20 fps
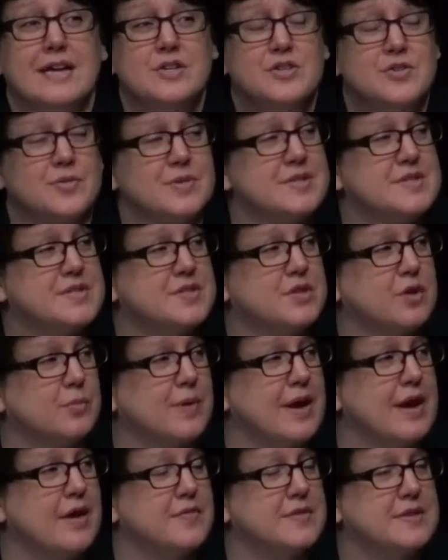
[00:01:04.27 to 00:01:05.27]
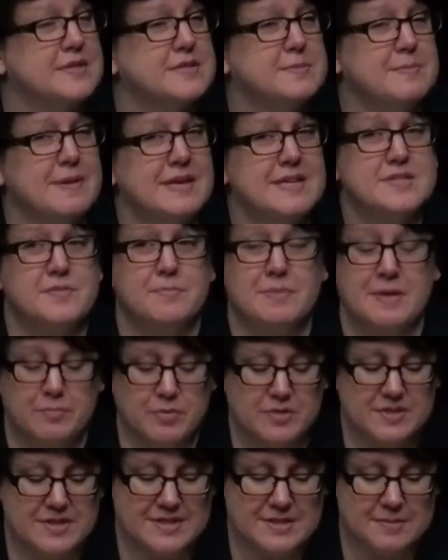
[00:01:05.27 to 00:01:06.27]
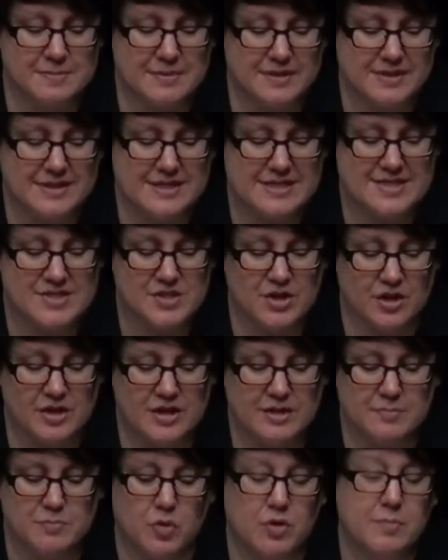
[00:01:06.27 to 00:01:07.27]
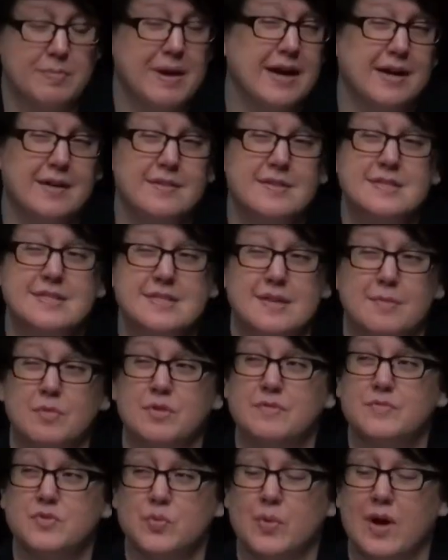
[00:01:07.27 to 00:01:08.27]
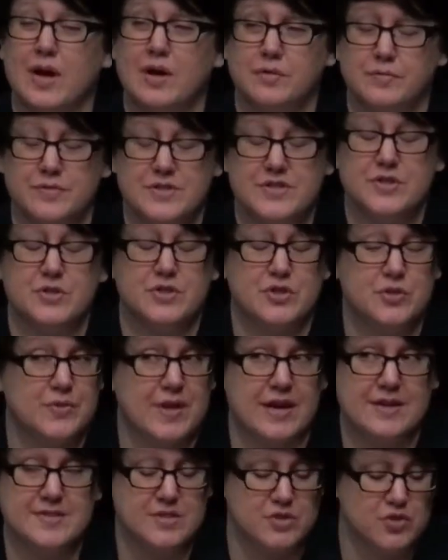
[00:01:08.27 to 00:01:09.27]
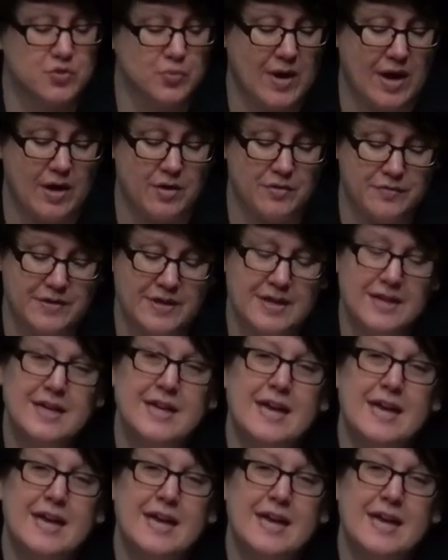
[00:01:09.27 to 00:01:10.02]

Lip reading: interest around the space of people with disabilities started more back in the summer of 2012.